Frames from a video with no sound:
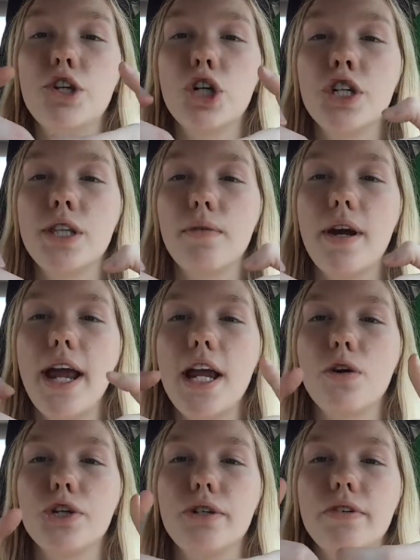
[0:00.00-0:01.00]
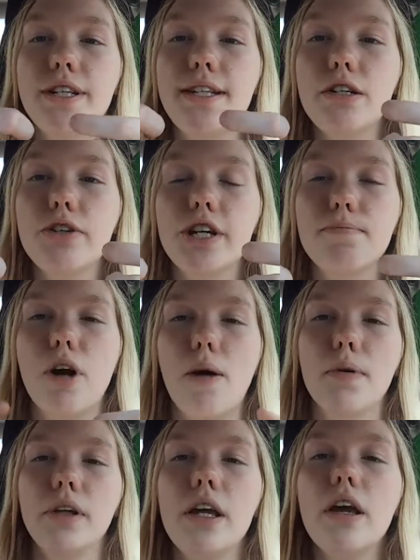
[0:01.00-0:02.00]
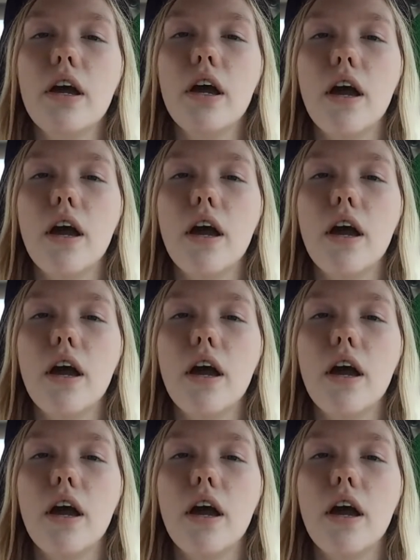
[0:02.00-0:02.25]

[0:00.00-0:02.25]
just the right angle so it seals it properly.